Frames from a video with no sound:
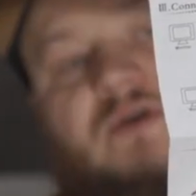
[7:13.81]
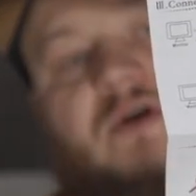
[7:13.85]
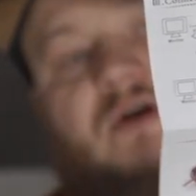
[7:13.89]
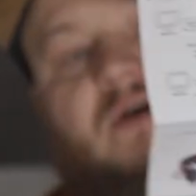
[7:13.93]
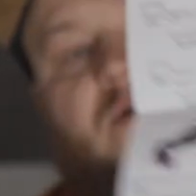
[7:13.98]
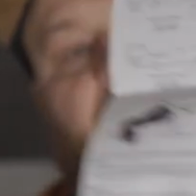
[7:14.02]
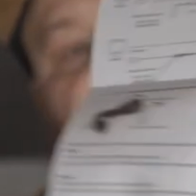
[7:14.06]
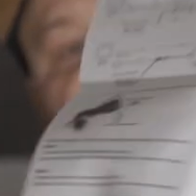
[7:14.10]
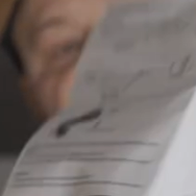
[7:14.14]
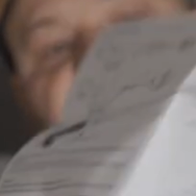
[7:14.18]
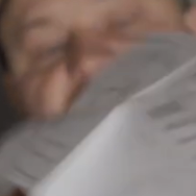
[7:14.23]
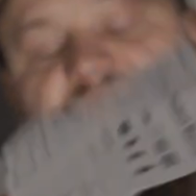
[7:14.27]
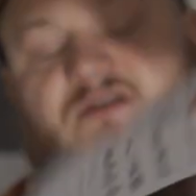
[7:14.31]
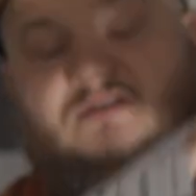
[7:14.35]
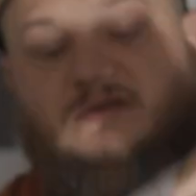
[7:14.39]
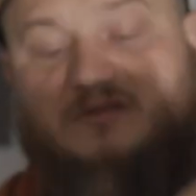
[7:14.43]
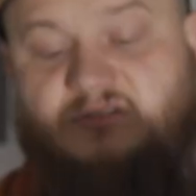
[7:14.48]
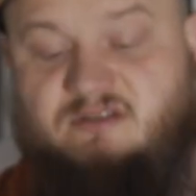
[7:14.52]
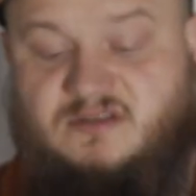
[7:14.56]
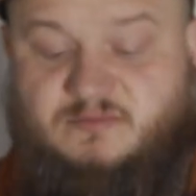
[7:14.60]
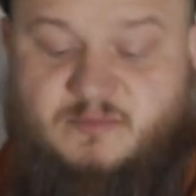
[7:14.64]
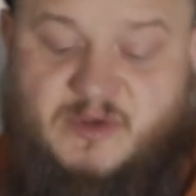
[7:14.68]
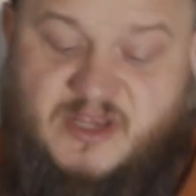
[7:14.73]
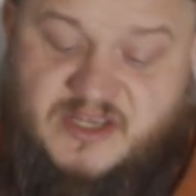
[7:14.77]
comes, and
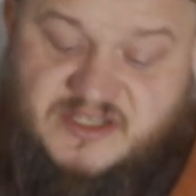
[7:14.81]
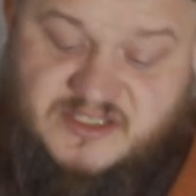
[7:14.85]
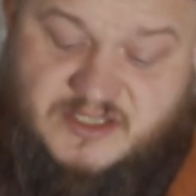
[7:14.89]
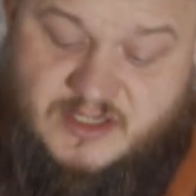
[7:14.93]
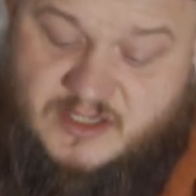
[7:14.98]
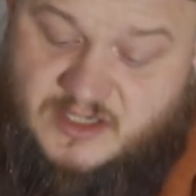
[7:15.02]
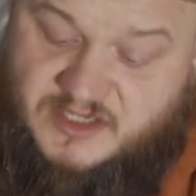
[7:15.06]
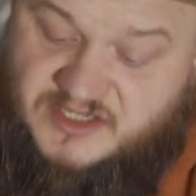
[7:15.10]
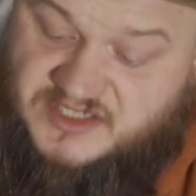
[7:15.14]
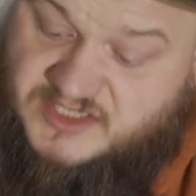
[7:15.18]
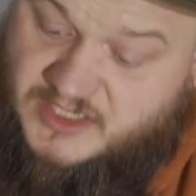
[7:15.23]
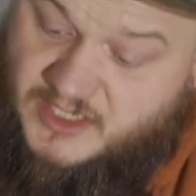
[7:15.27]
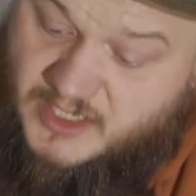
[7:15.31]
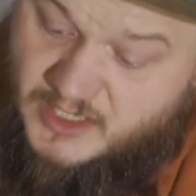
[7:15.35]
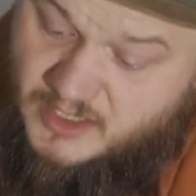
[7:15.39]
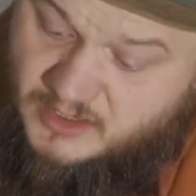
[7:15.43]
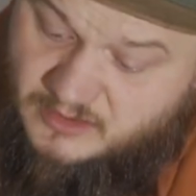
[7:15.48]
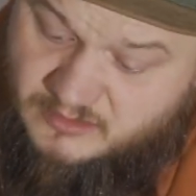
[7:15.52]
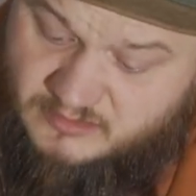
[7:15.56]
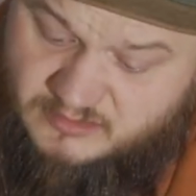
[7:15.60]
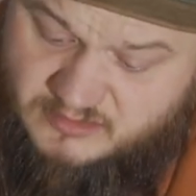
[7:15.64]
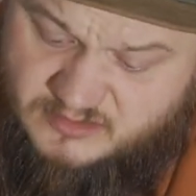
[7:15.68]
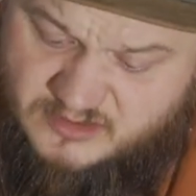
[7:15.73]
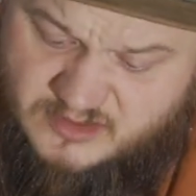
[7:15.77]
it's basically
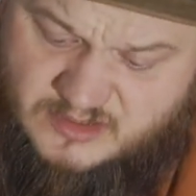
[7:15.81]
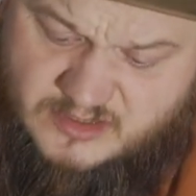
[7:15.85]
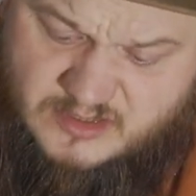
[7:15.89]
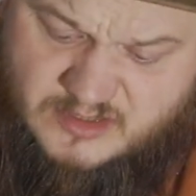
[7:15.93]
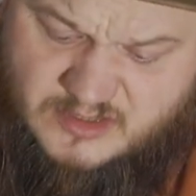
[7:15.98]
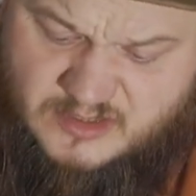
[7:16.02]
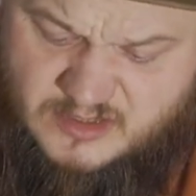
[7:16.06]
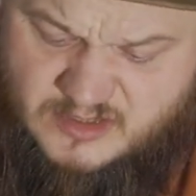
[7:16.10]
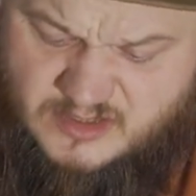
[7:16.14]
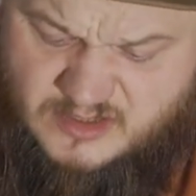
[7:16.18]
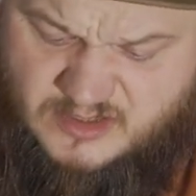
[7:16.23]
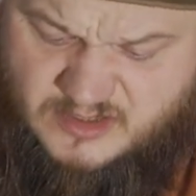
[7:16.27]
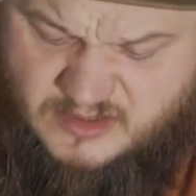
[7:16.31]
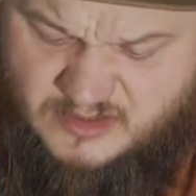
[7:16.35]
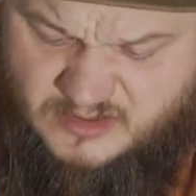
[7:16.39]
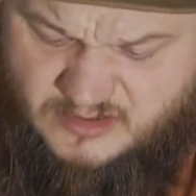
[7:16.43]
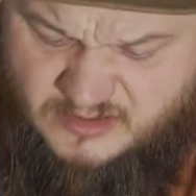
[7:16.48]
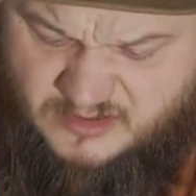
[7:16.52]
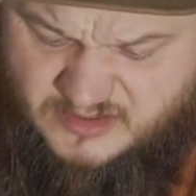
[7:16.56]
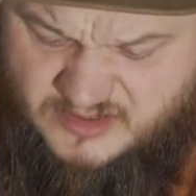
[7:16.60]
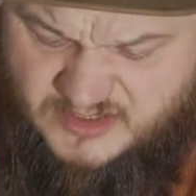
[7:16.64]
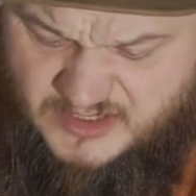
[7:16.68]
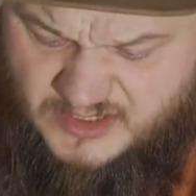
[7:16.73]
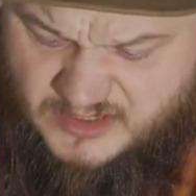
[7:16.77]
saying
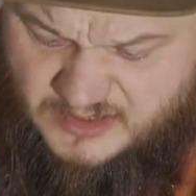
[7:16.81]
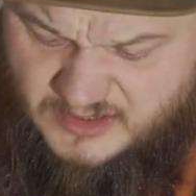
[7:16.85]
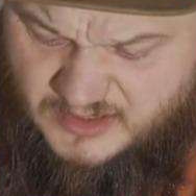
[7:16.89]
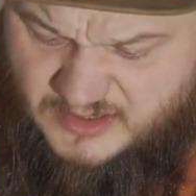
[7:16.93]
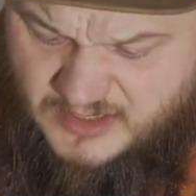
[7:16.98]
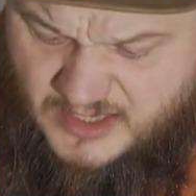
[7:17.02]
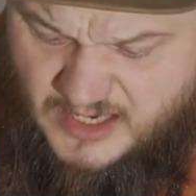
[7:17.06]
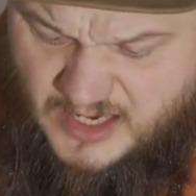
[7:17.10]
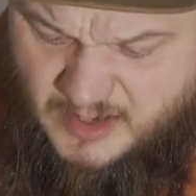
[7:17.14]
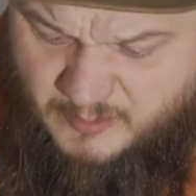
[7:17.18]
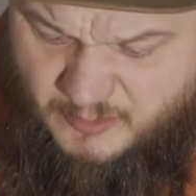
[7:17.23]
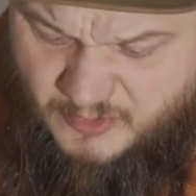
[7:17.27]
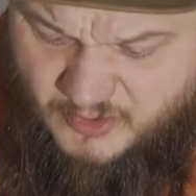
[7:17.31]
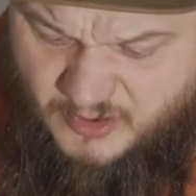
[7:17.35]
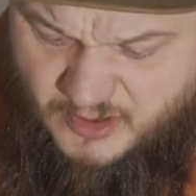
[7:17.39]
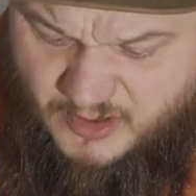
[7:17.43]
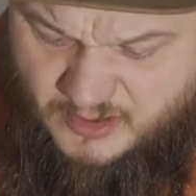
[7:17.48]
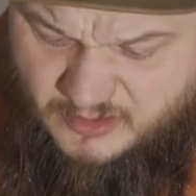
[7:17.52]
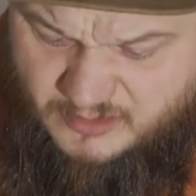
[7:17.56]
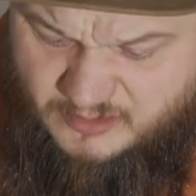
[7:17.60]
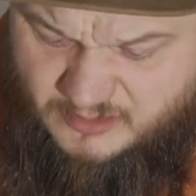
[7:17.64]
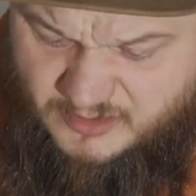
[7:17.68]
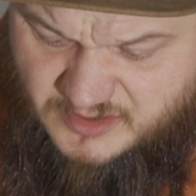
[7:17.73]
take the camera.